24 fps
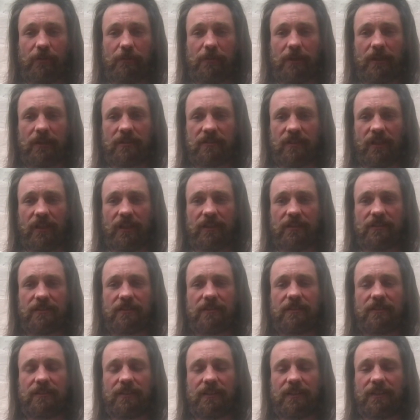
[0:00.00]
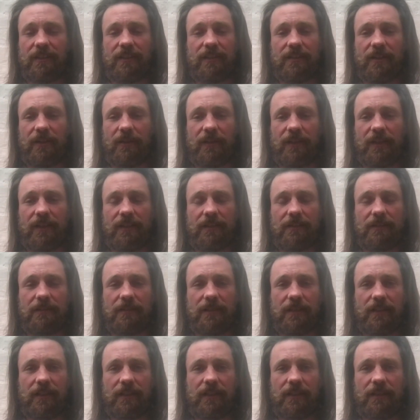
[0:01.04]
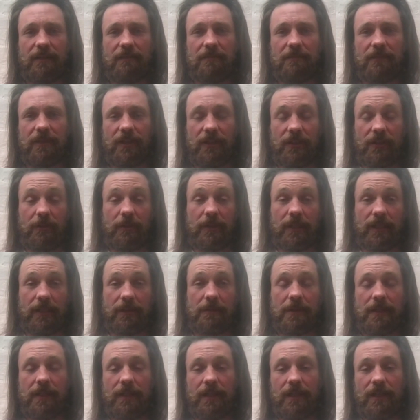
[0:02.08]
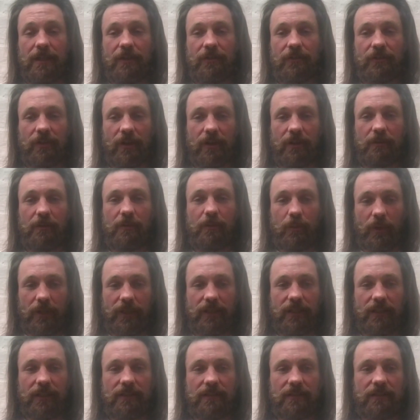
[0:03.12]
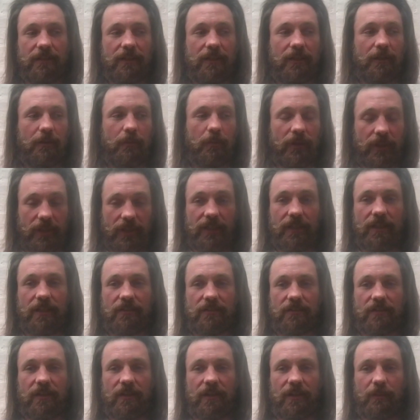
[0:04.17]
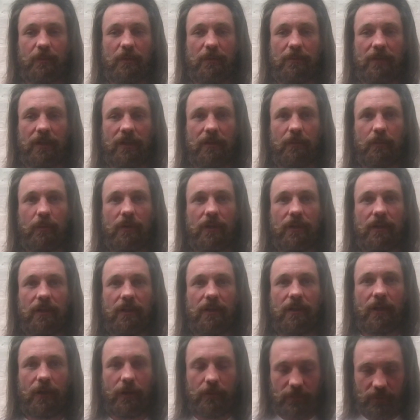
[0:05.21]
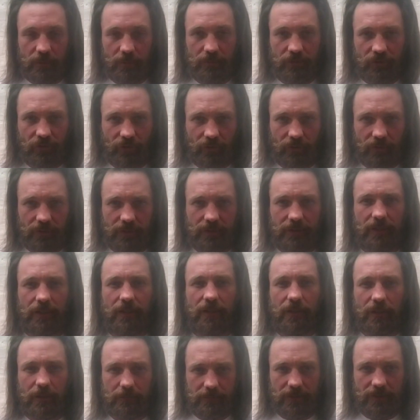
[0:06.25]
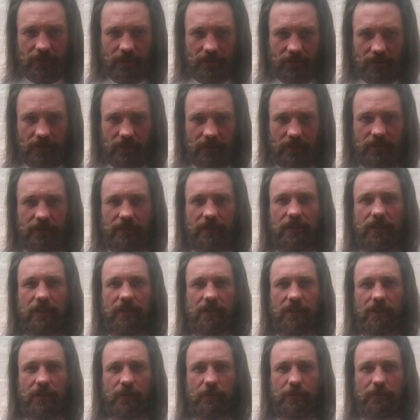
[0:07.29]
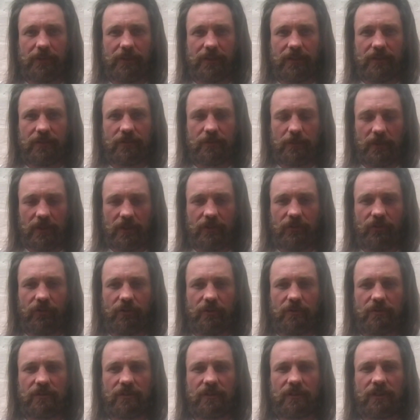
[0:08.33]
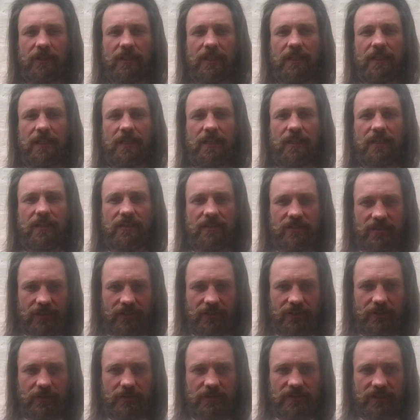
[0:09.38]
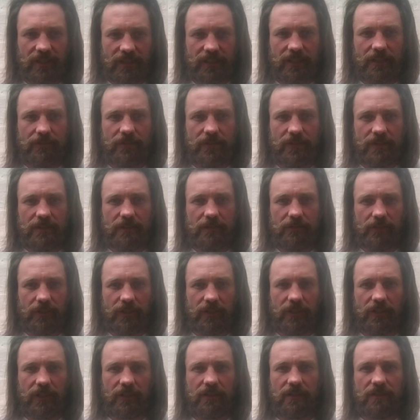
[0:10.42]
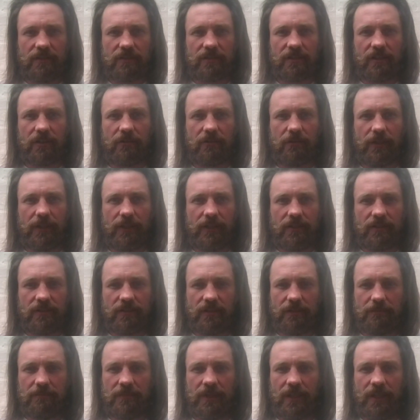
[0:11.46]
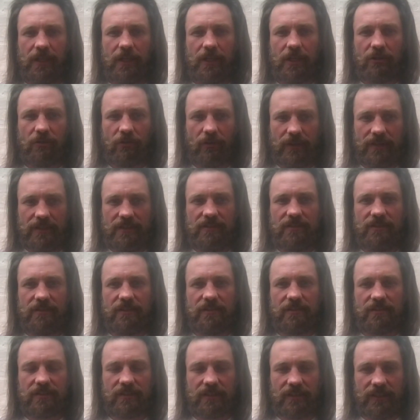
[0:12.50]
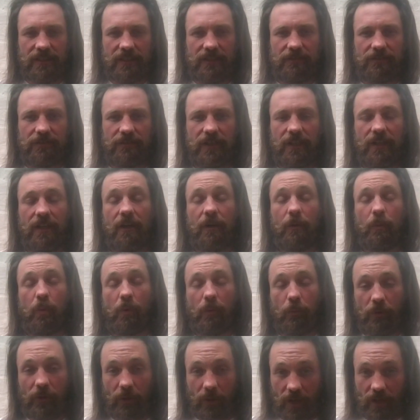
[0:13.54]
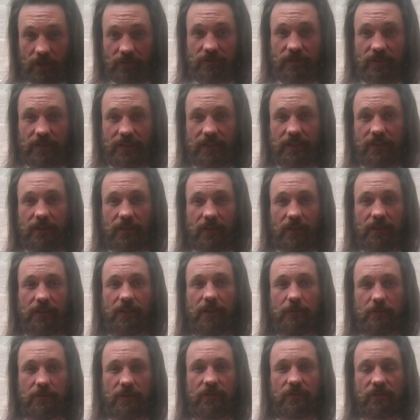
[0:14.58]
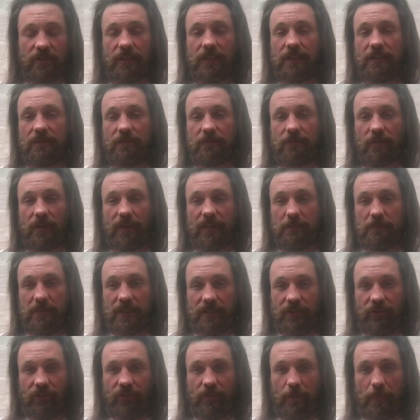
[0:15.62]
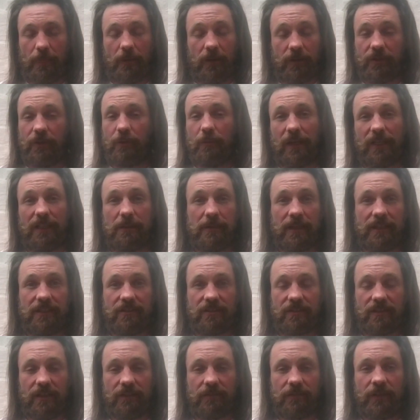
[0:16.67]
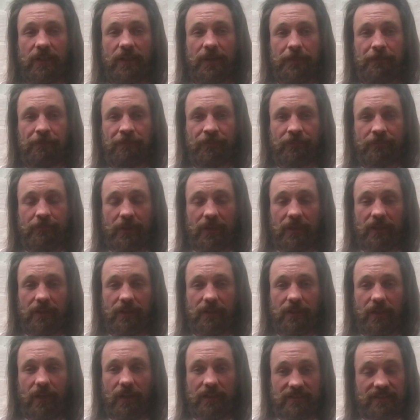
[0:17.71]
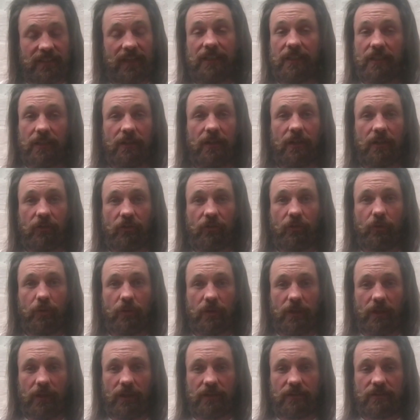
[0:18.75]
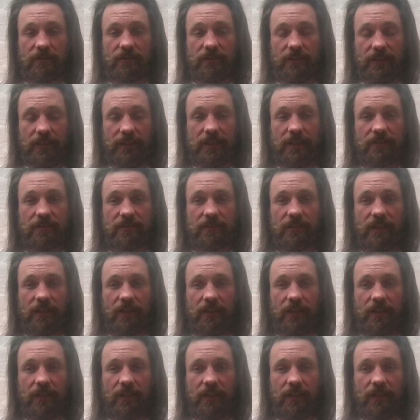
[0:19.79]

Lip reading: likes. I didn't know that. I do now. So wicked. We're going to get started with part one. I hope you enjoy. I hope you learn a lot, and I hope it inspires you to continue to take everything you've learned and start creating some crazy stuff. Oh, well, last thing, I don't design for animation. I do animate stuff, but I take a lot of shortcuts in this,